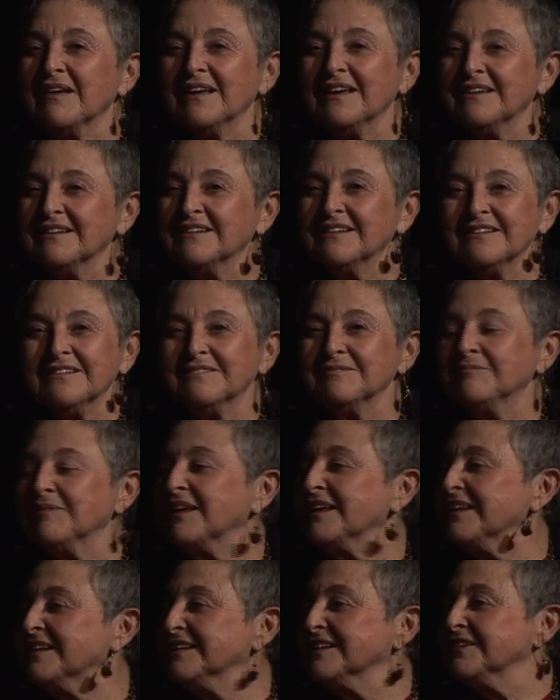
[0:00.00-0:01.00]
may
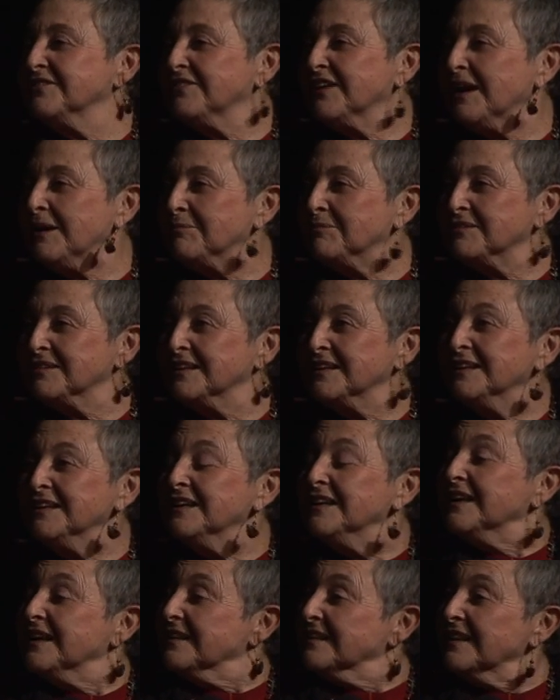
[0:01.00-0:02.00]
he live
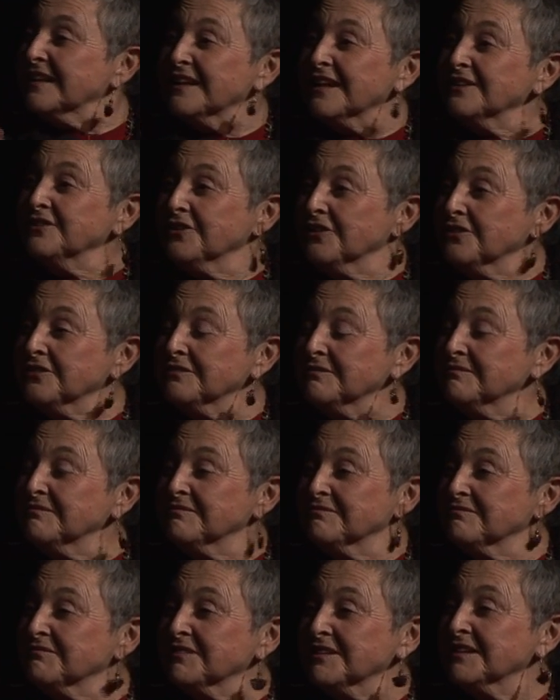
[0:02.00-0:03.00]
happily, then I don't
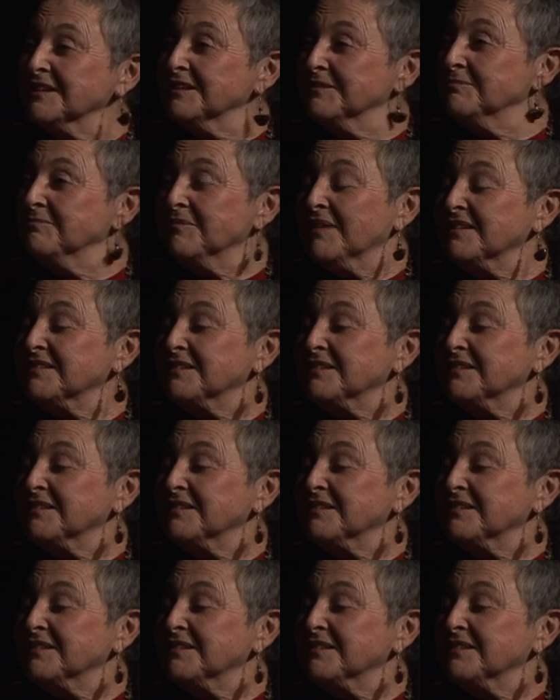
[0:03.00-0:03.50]
really